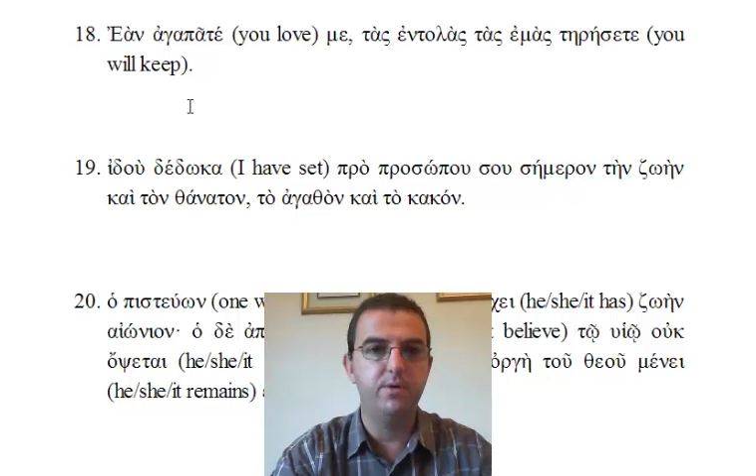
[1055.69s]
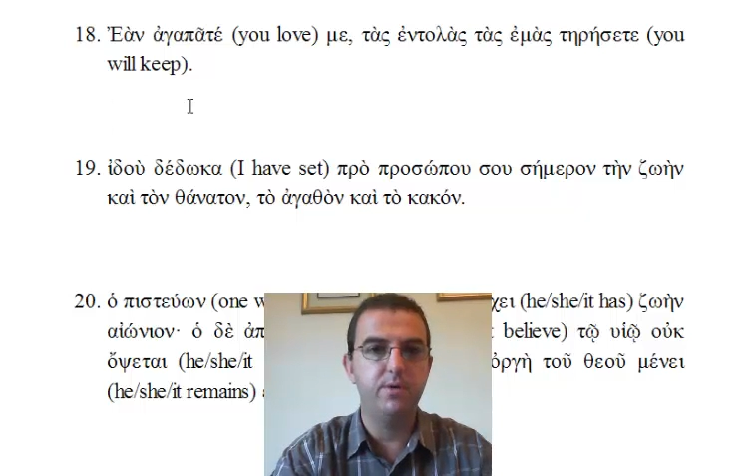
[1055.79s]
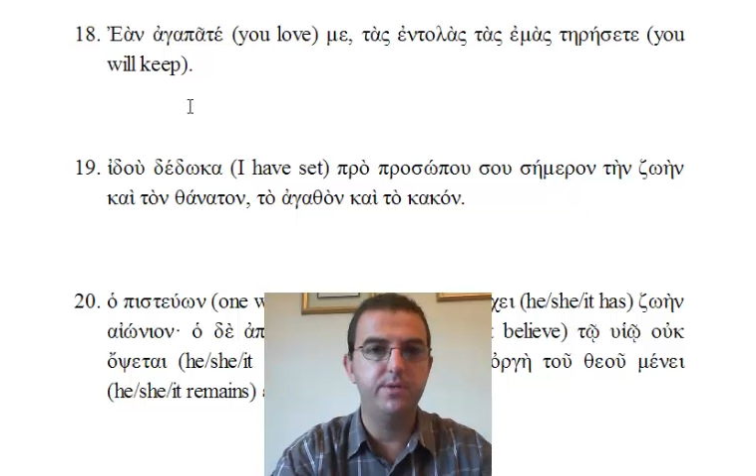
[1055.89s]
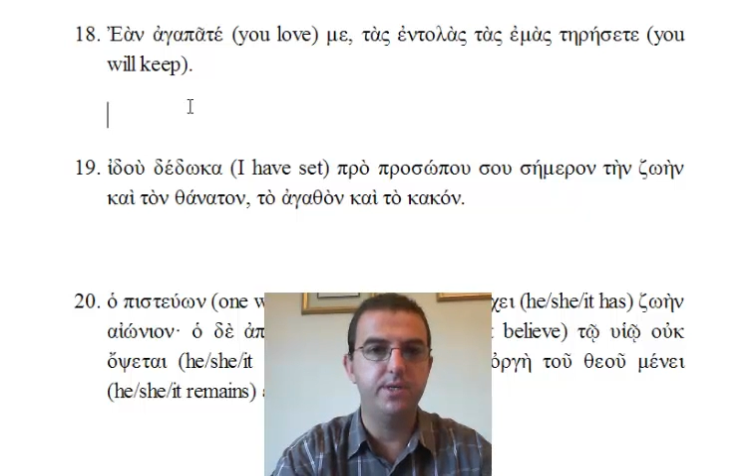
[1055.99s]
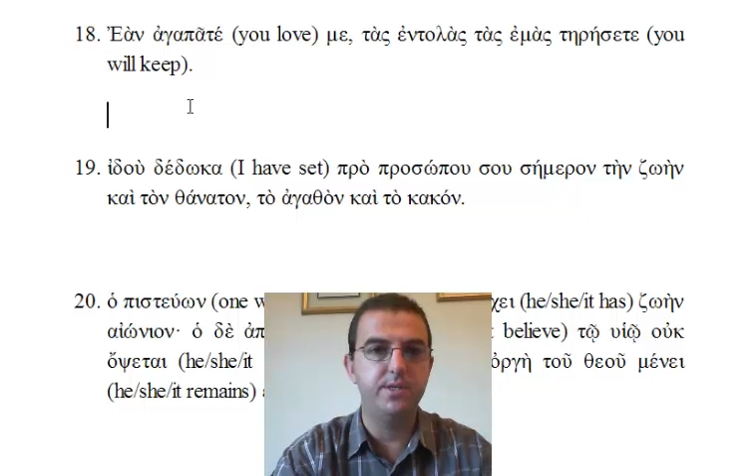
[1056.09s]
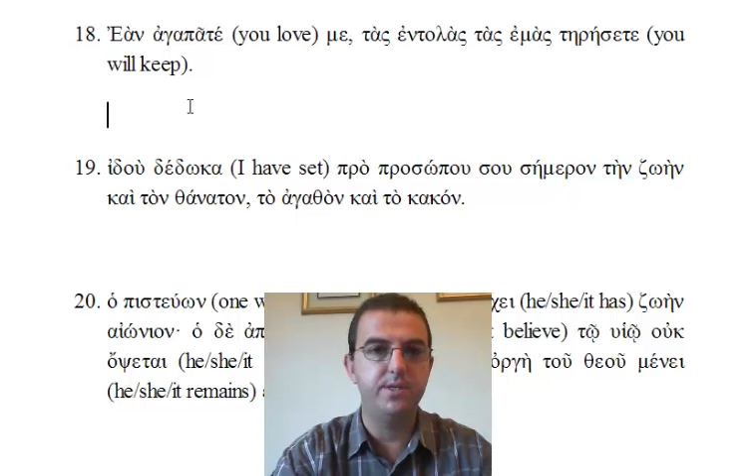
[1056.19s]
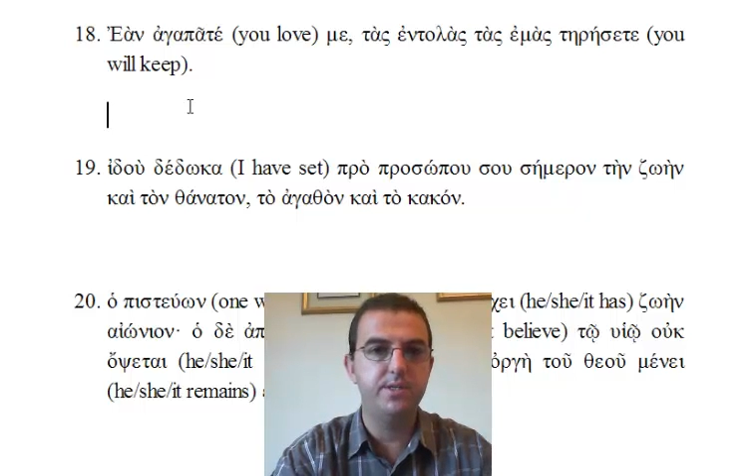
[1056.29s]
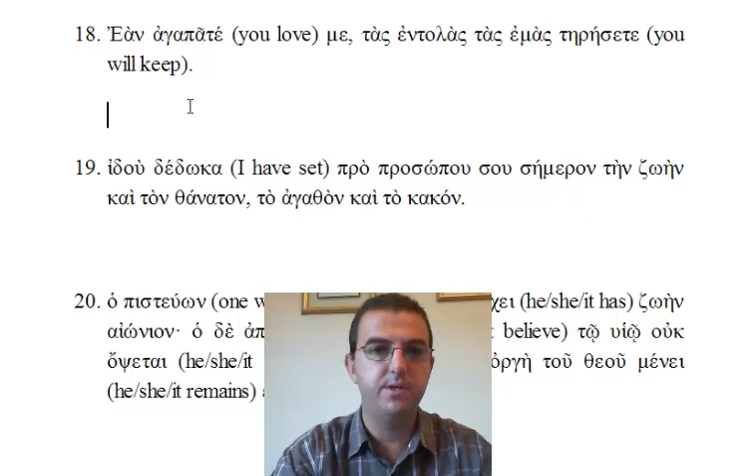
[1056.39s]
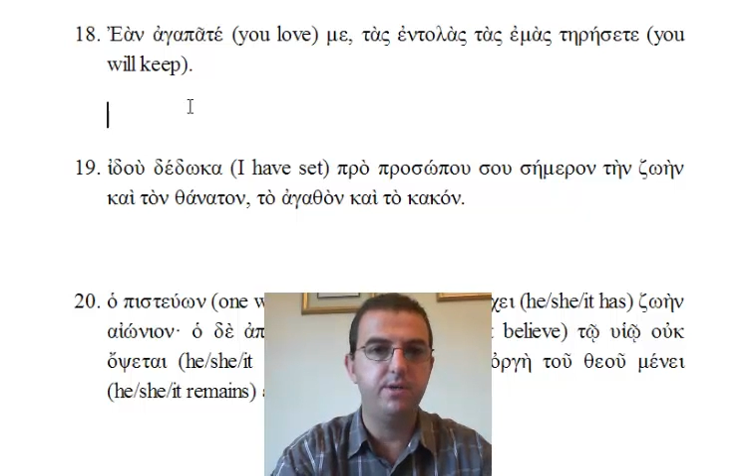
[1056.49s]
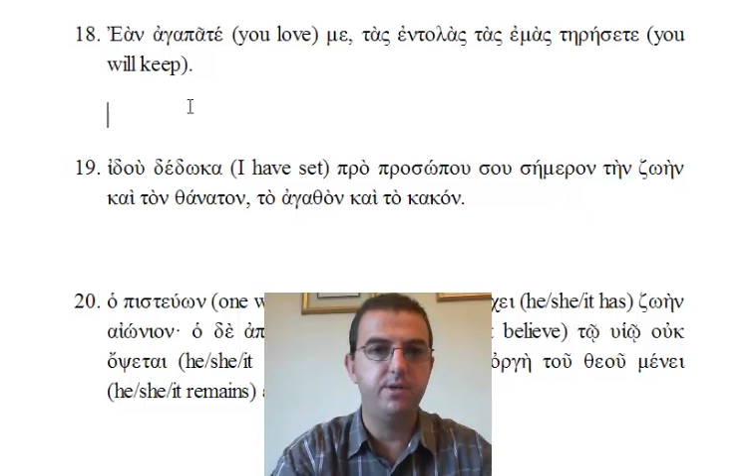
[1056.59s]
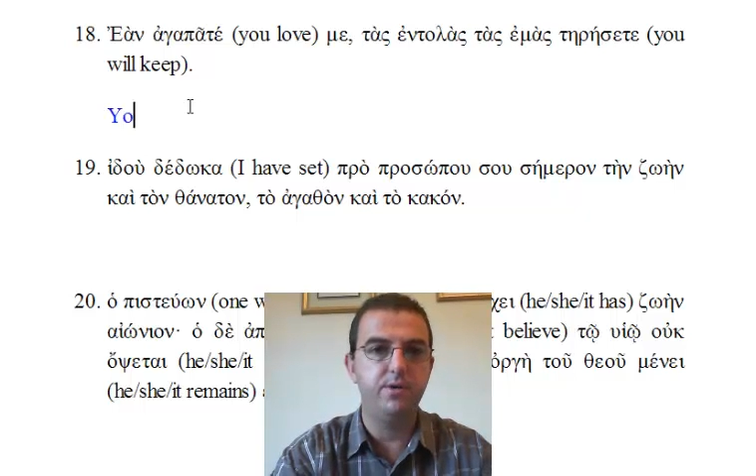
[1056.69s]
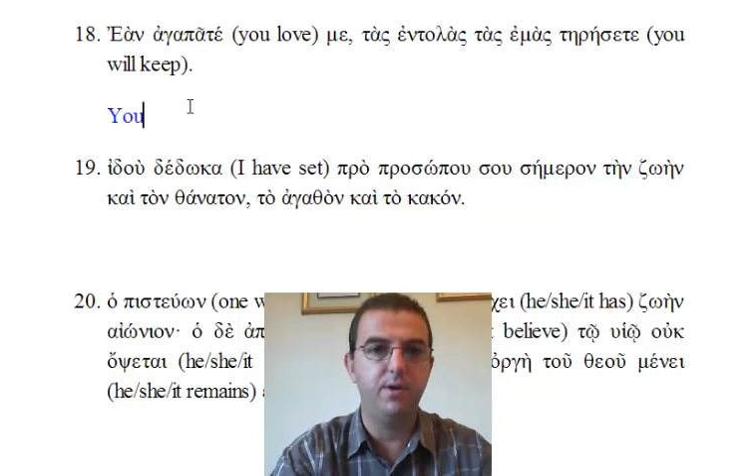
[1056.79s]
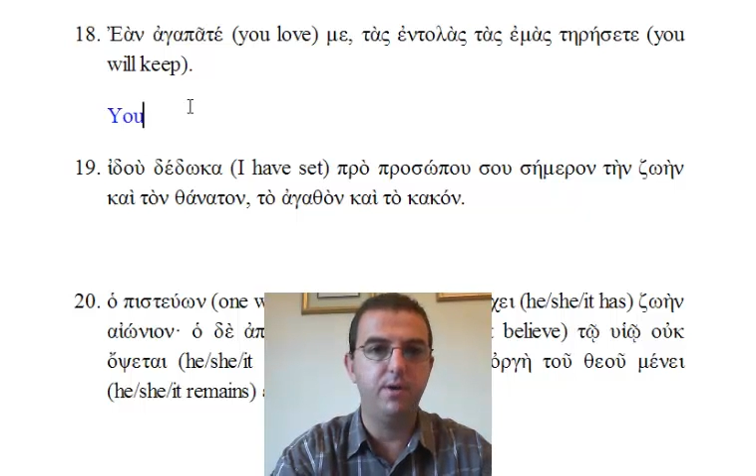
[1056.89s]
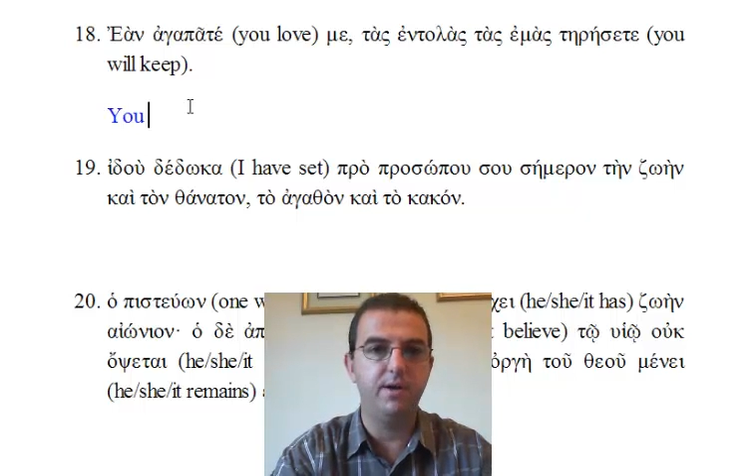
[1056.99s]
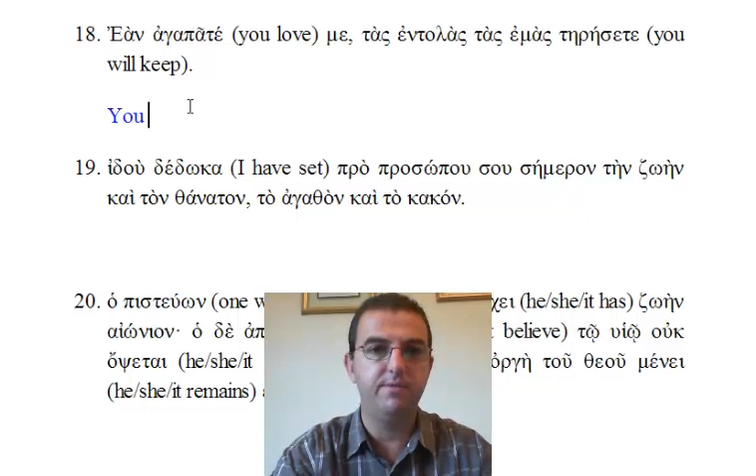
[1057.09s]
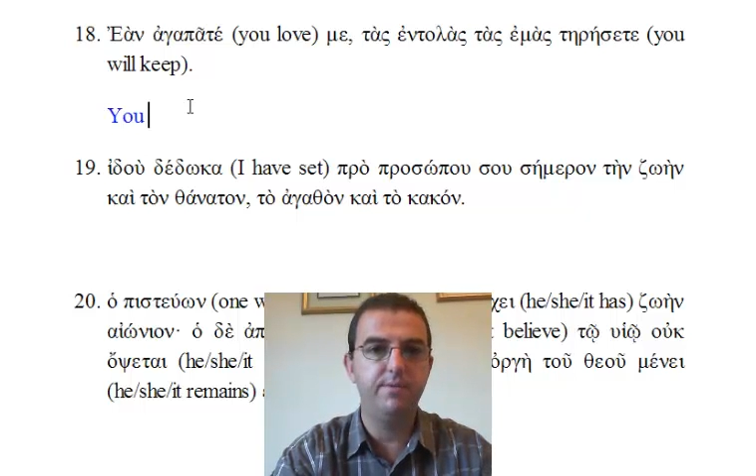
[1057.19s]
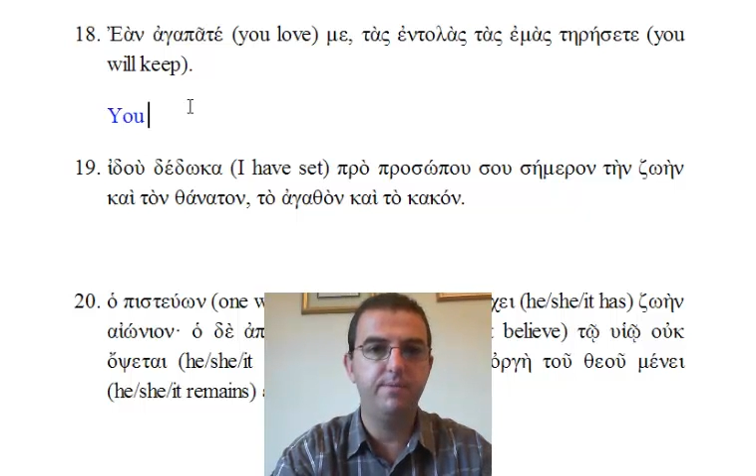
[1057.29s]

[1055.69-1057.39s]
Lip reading: clause is you love.